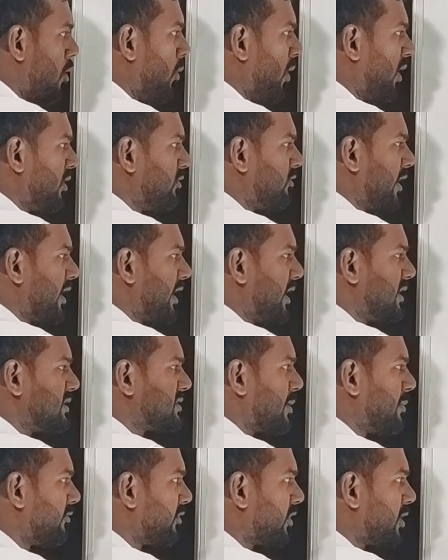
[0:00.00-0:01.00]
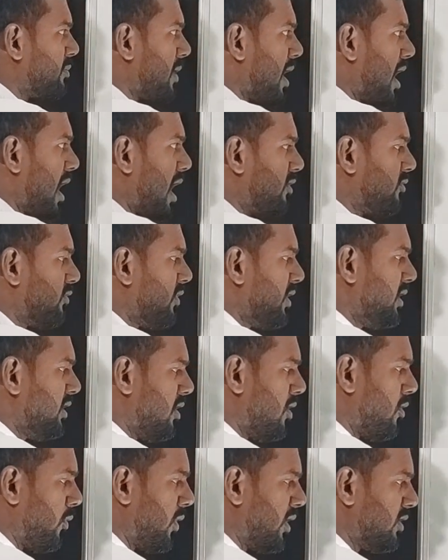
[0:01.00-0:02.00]
One wire is coming from
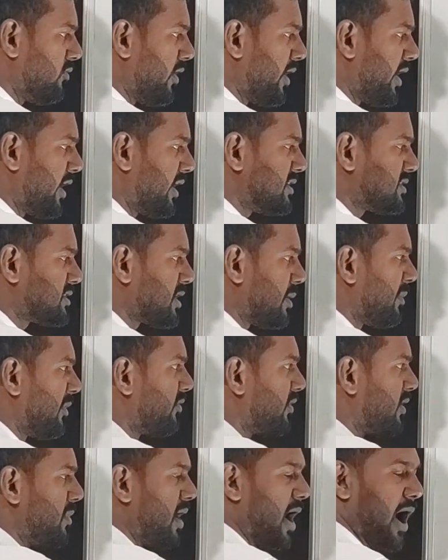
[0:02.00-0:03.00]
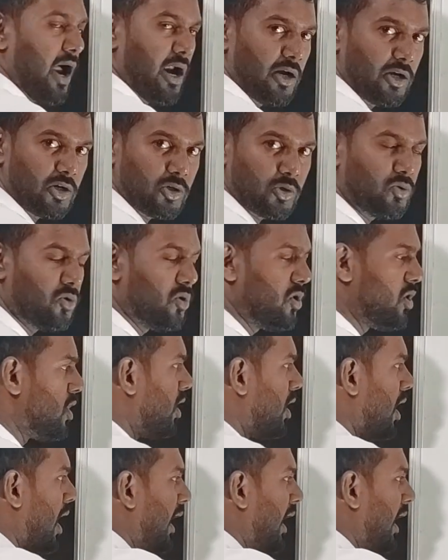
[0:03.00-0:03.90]
R1, one wire is coming from R2,